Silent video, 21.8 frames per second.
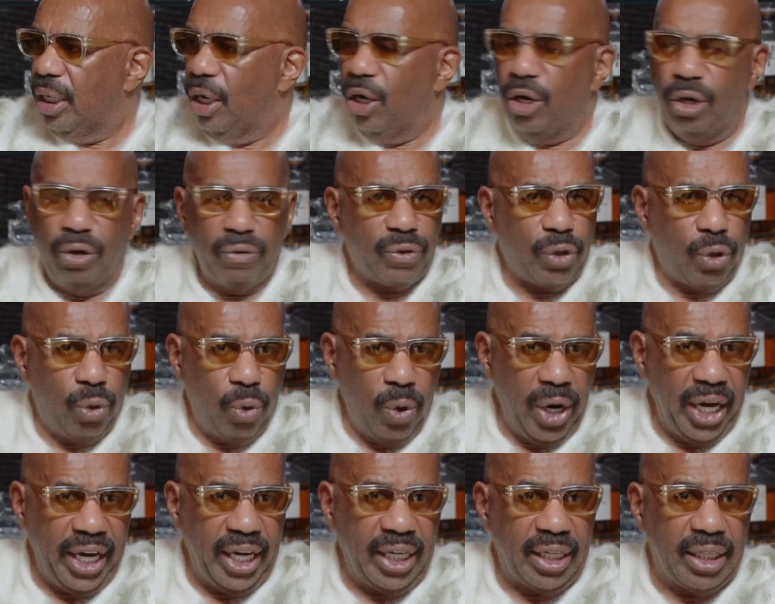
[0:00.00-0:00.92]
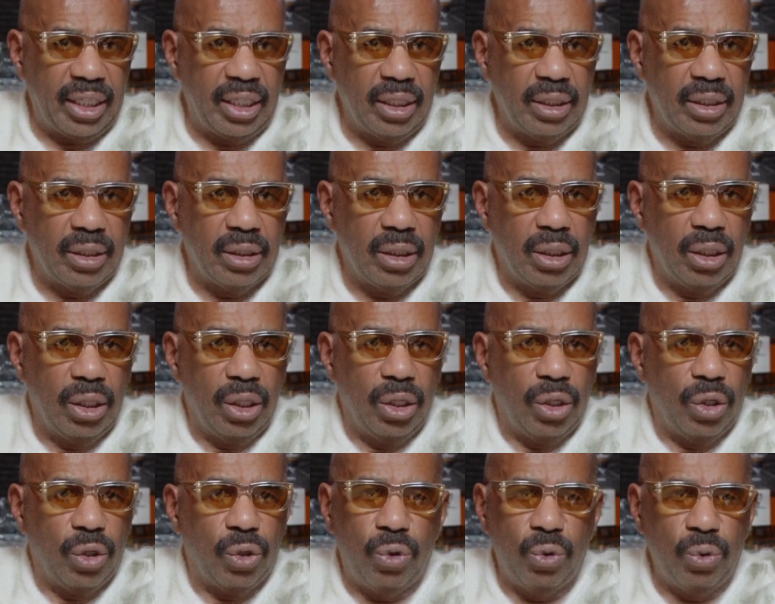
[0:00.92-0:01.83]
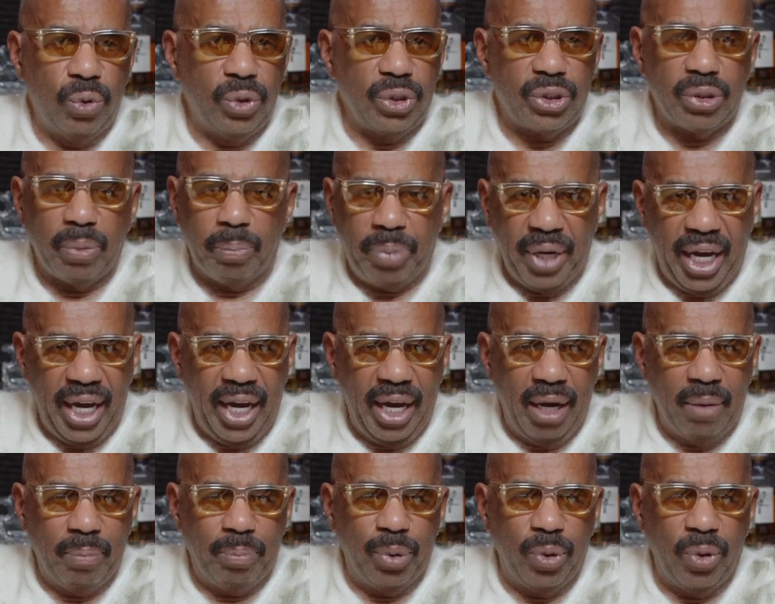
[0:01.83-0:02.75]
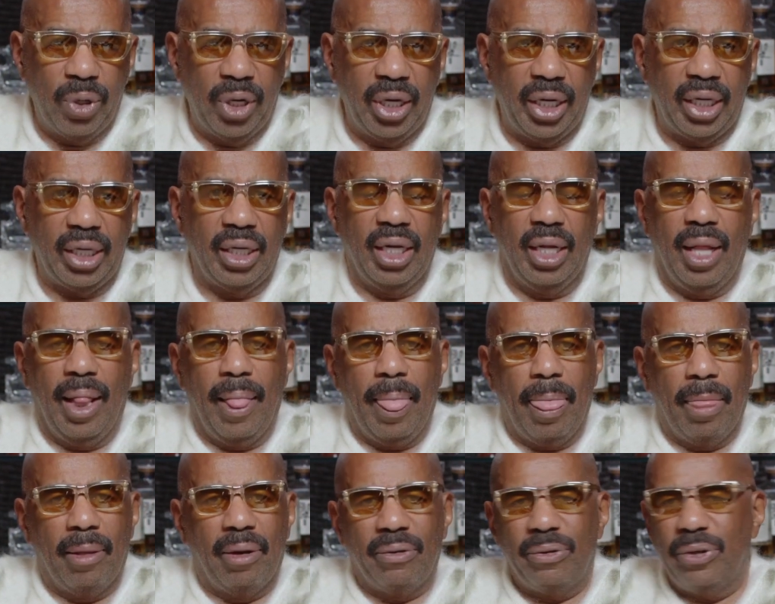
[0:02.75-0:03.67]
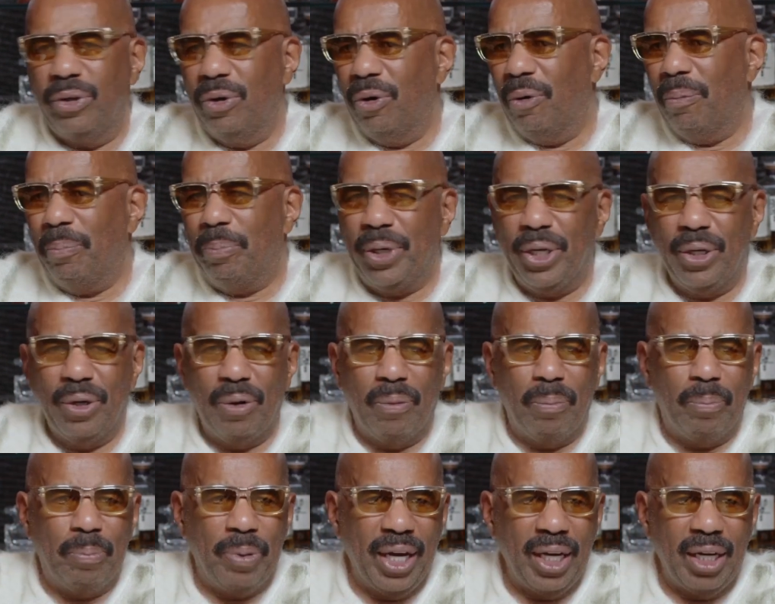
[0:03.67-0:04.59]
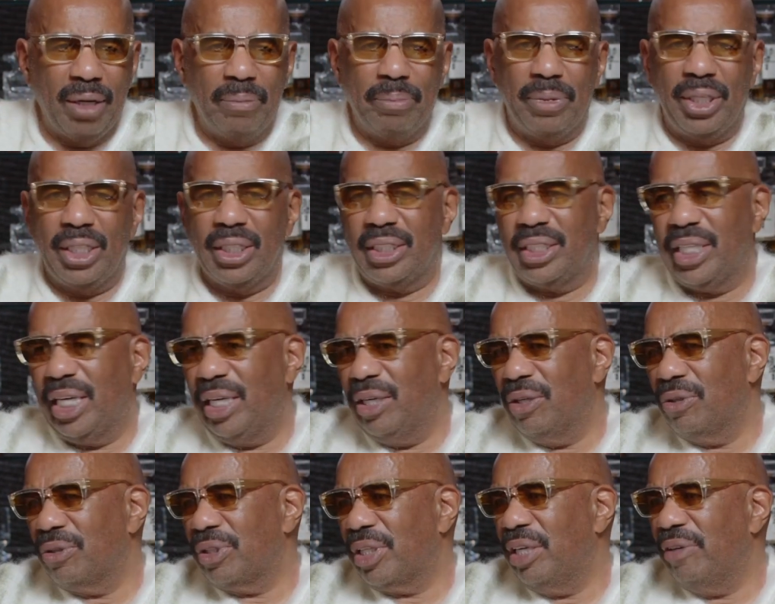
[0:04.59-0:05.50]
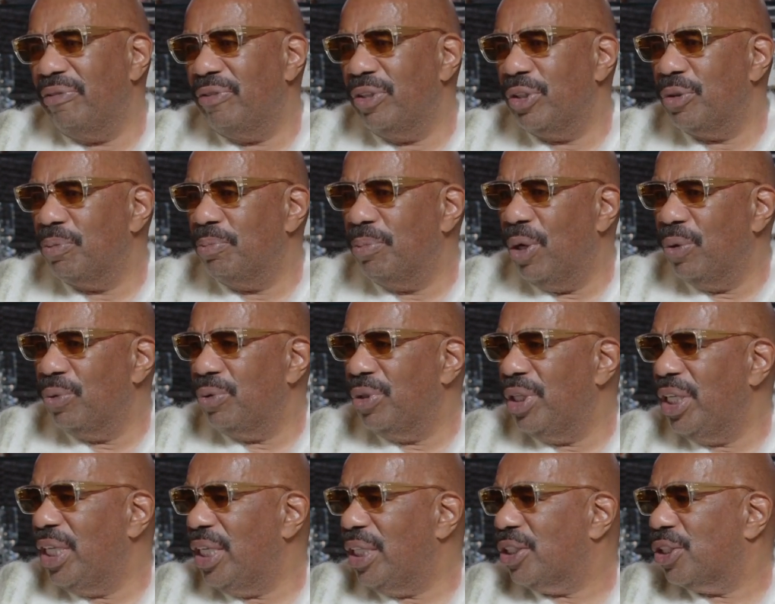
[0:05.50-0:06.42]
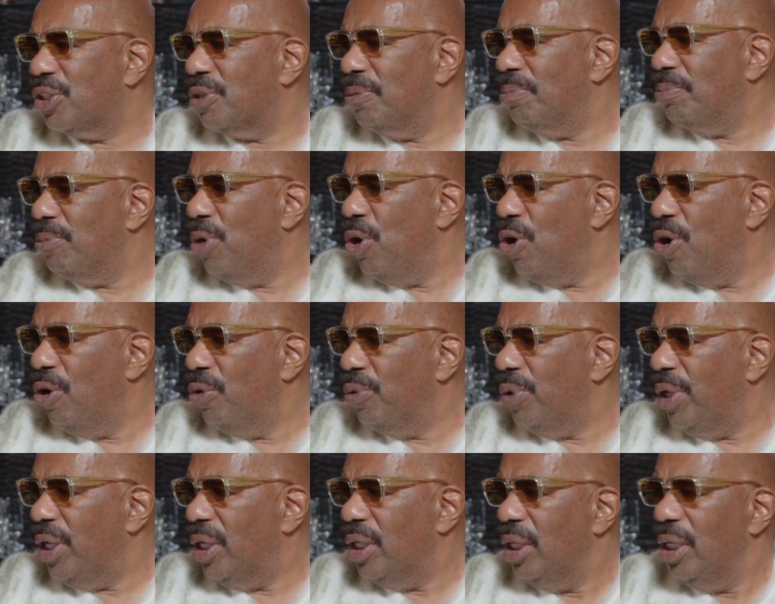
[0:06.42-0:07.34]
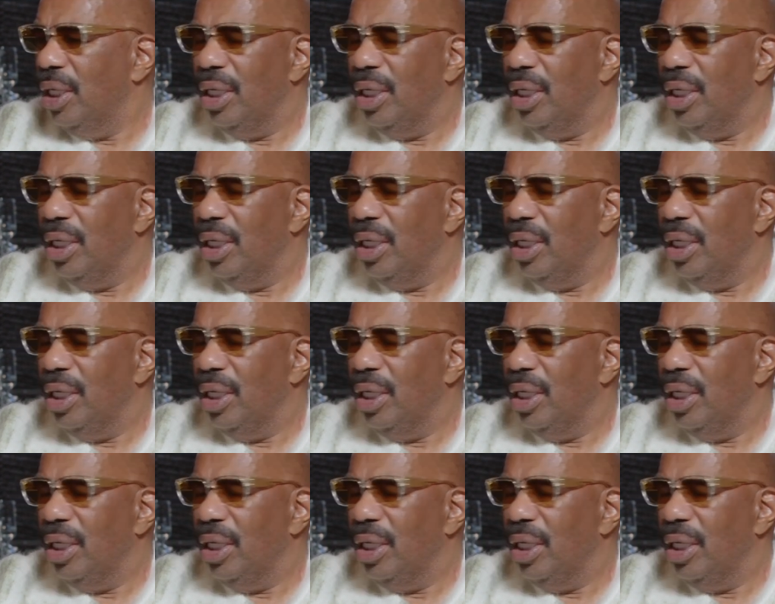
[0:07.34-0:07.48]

Earthquake, who is a bad boy. You know, Bill Bellamy, Adele Givens, Monique, Samora,